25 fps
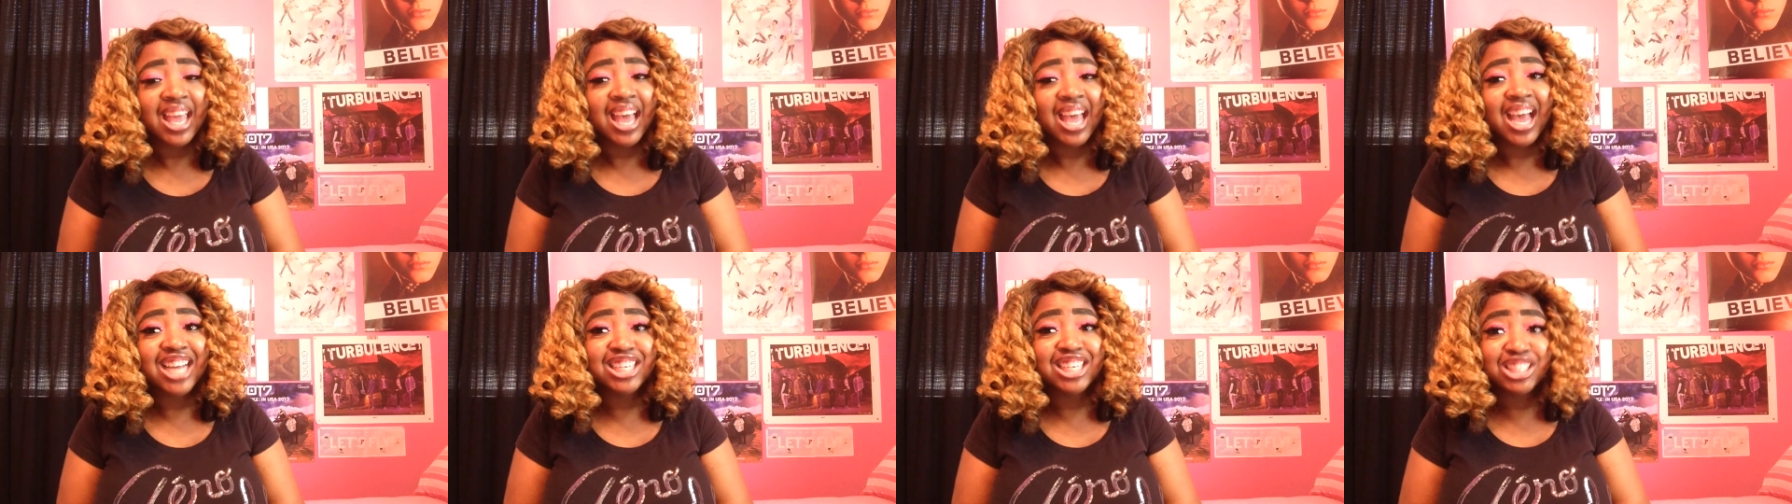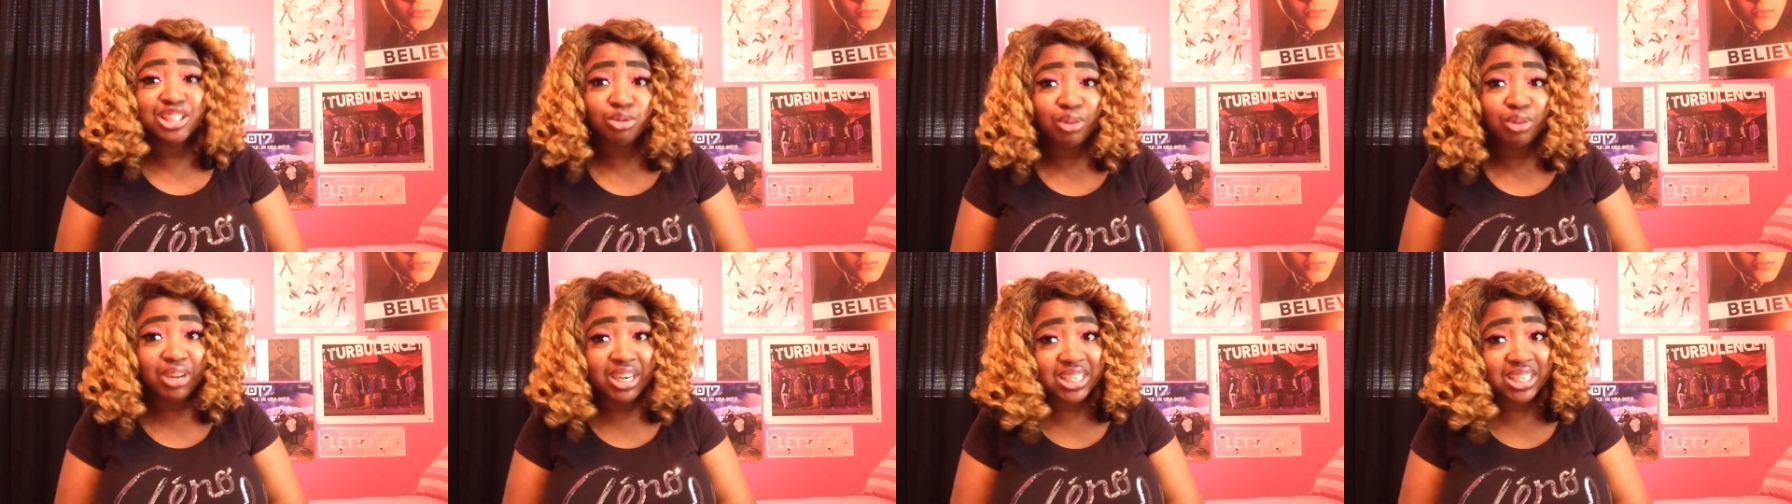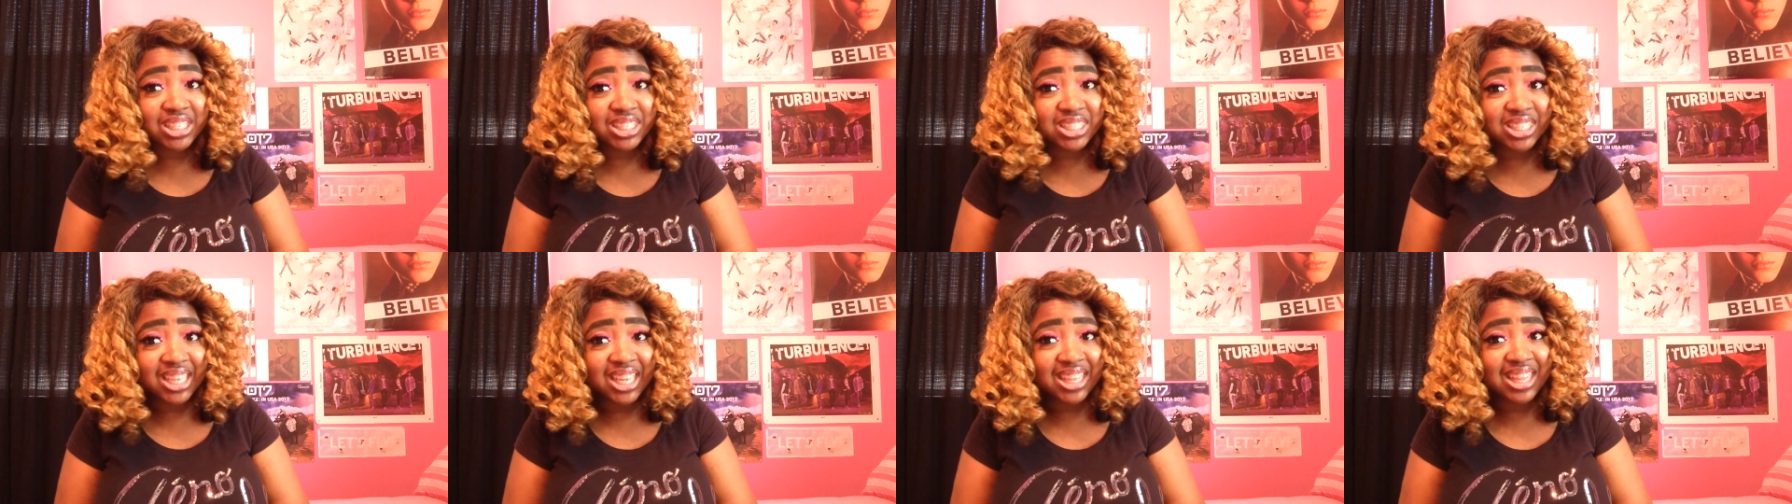I just wanted
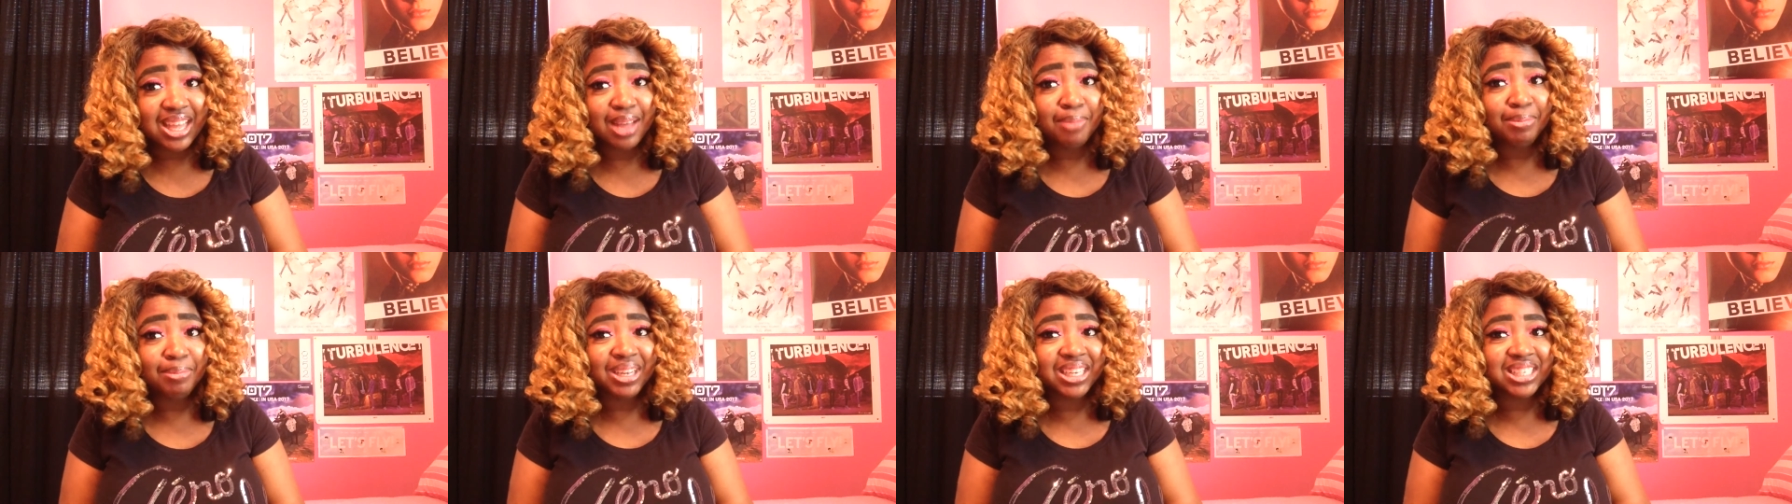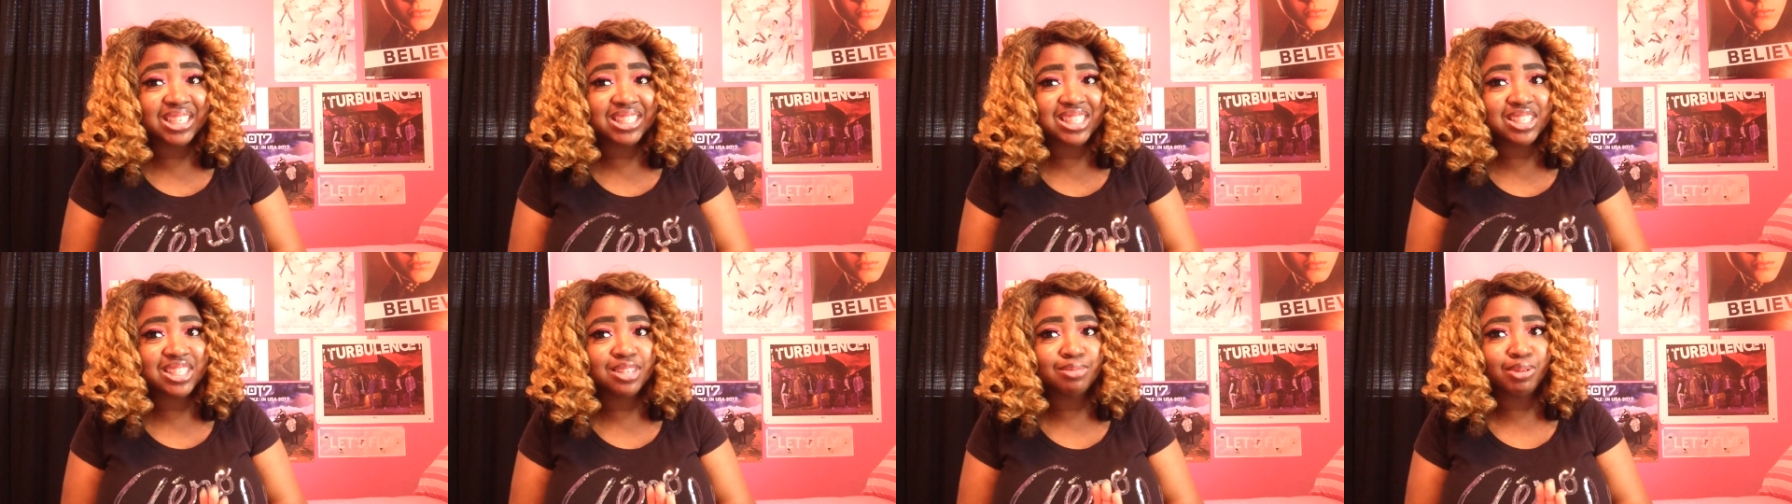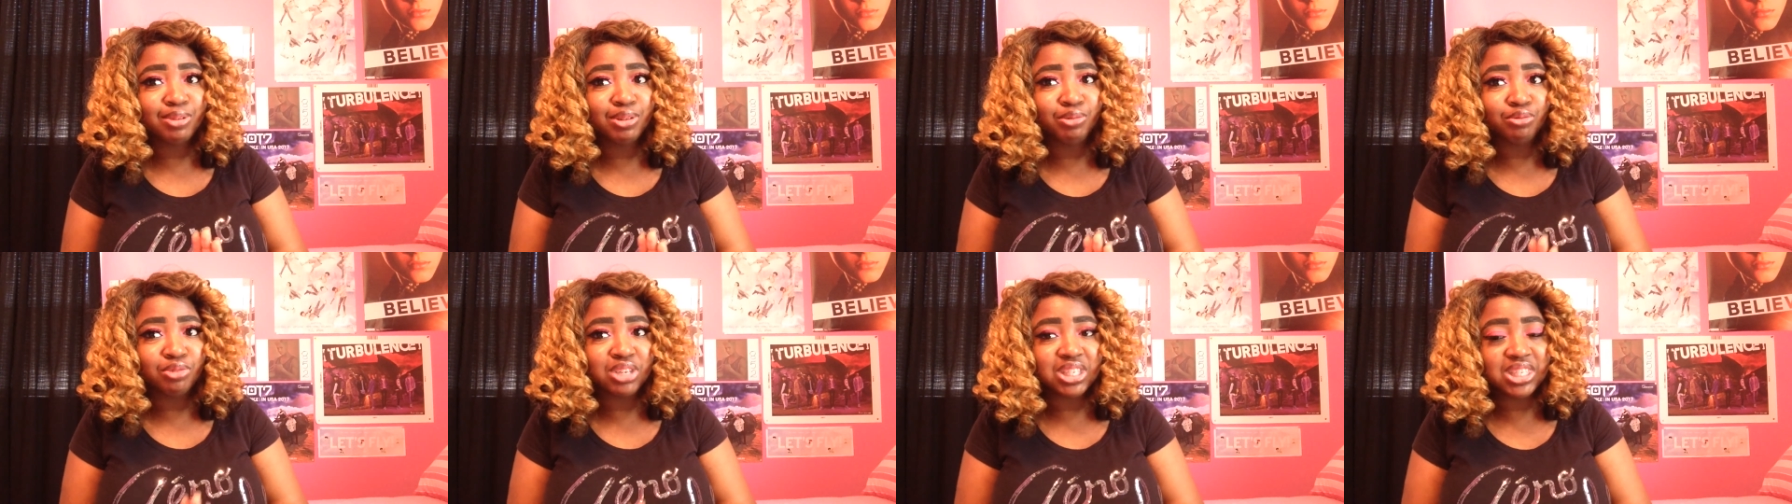to say that because he's
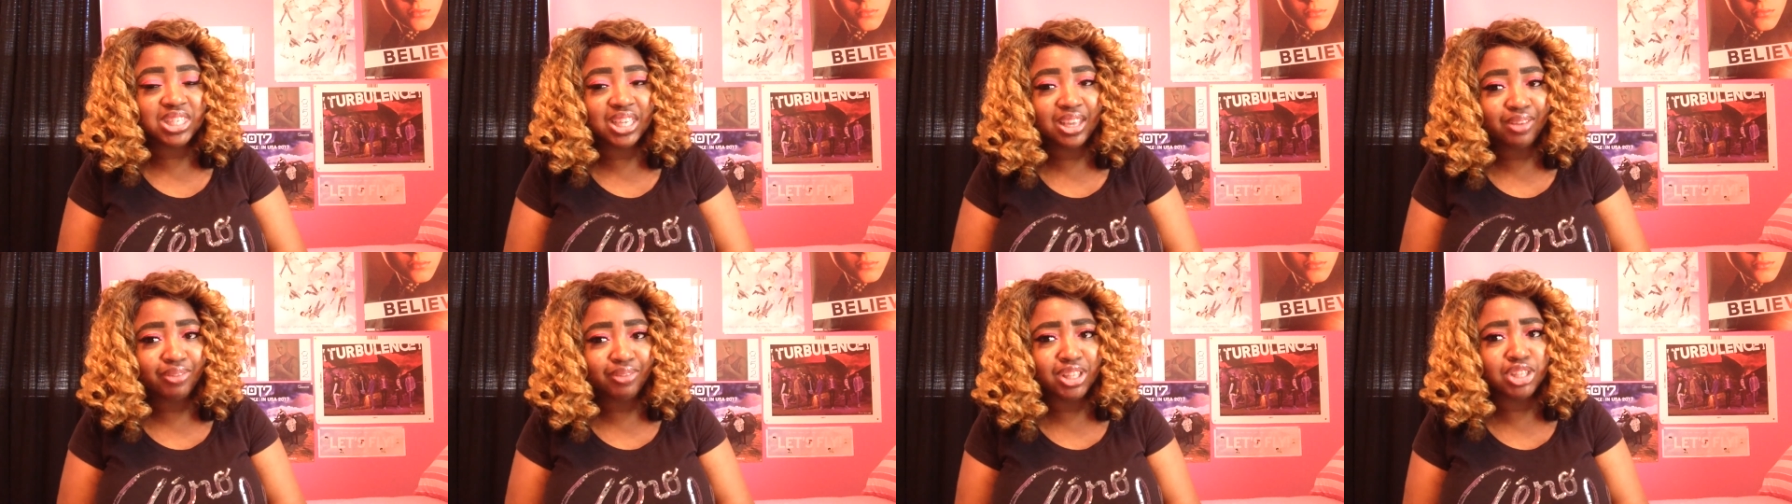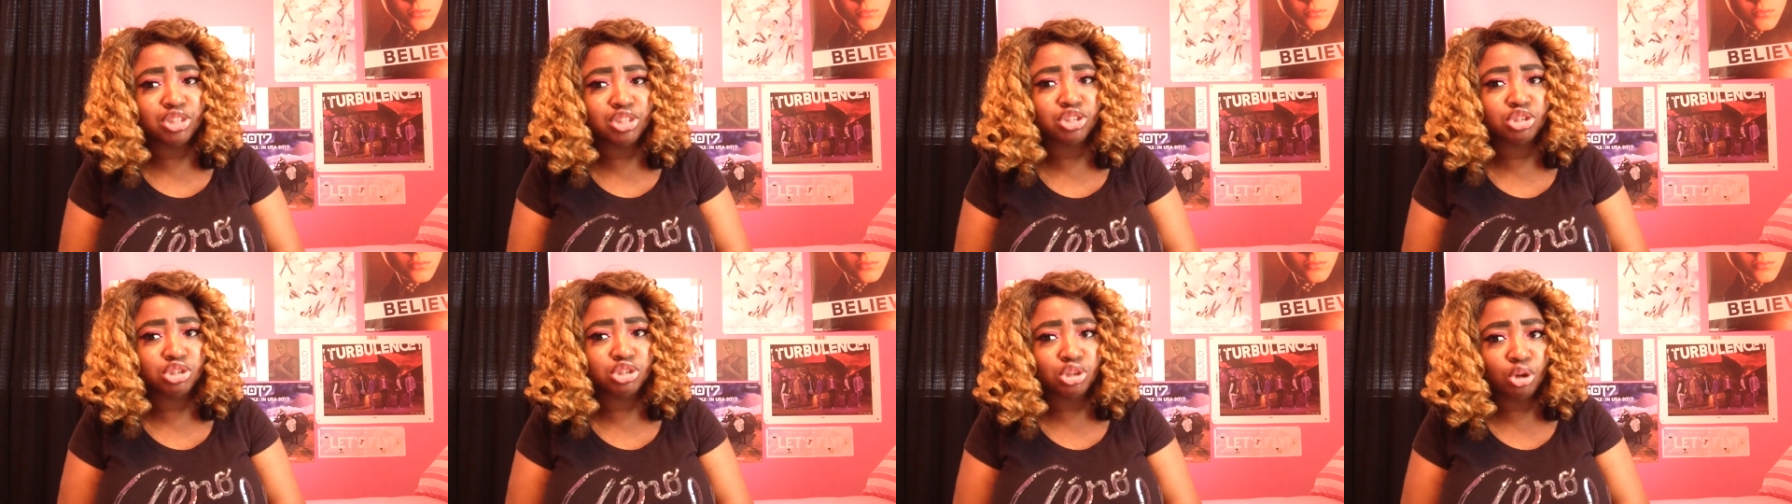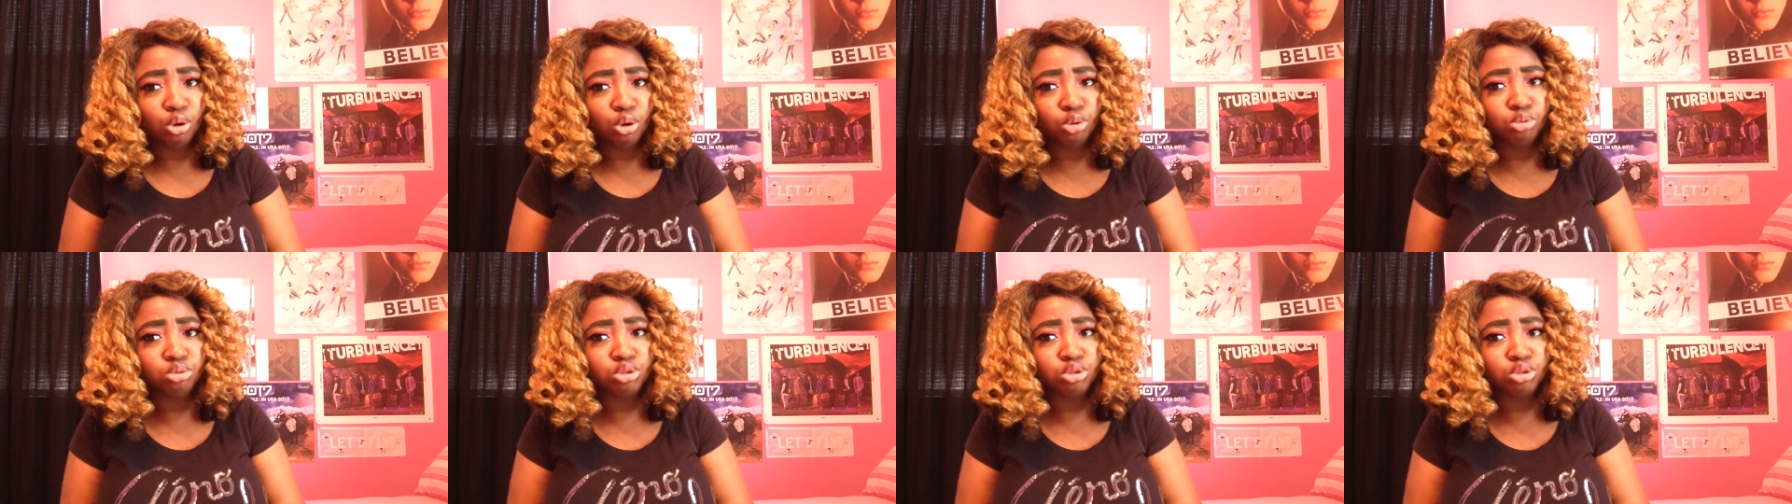been receiving so,